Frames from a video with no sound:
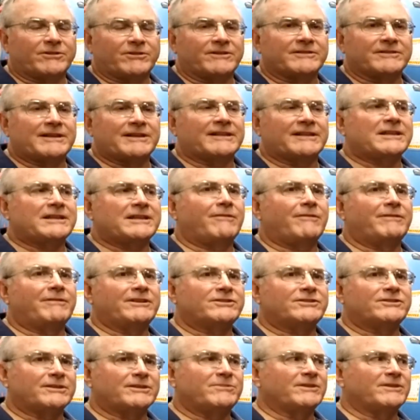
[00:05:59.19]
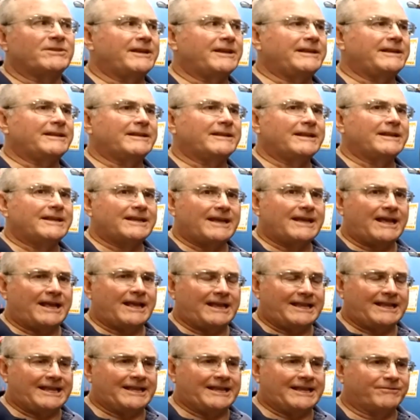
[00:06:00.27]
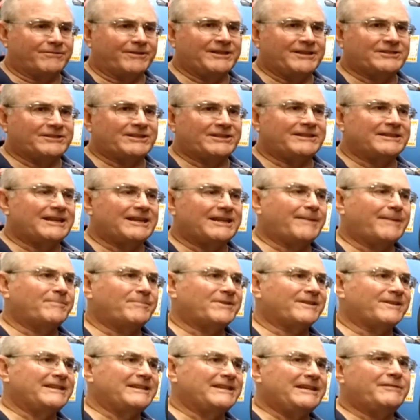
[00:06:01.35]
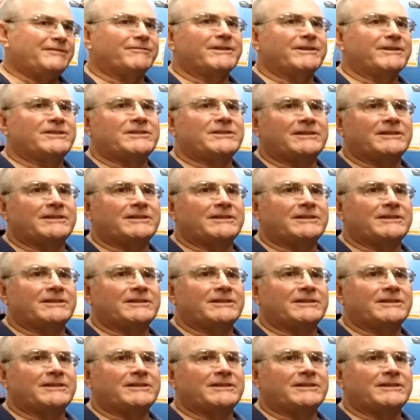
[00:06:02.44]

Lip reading: And that's how we simulate increasing depth and decreasing